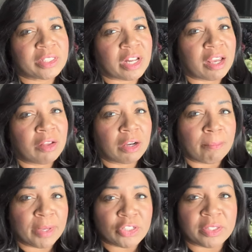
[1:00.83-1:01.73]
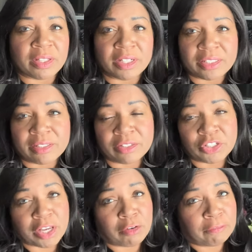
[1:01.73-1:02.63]
style on a budget, then this is a
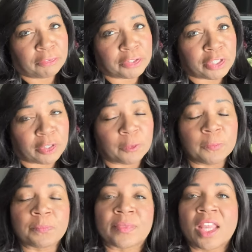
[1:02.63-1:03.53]
channel for you.